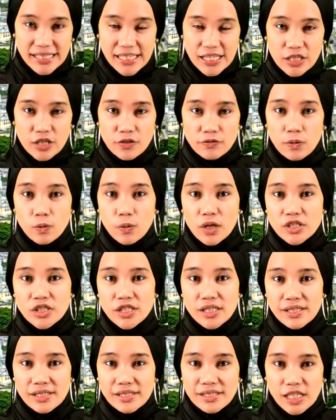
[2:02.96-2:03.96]
Thank you for
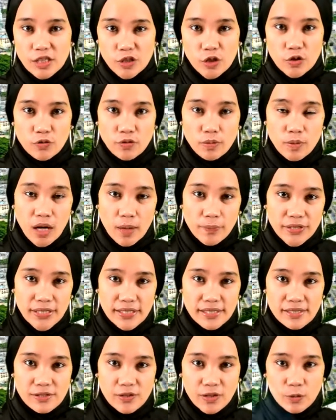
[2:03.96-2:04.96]
watching. Stay tuned for more
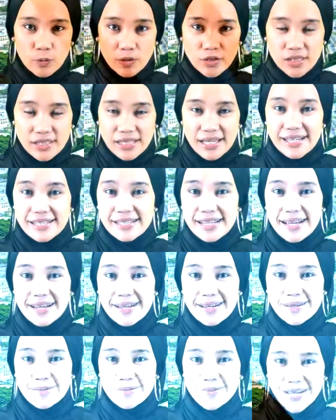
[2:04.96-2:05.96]
updates. You can watch us
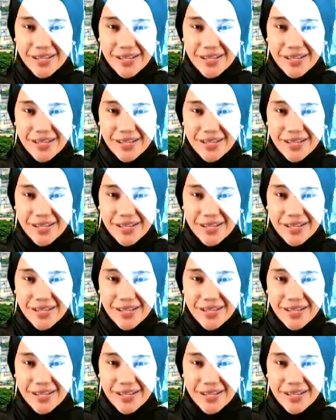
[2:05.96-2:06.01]
anytime,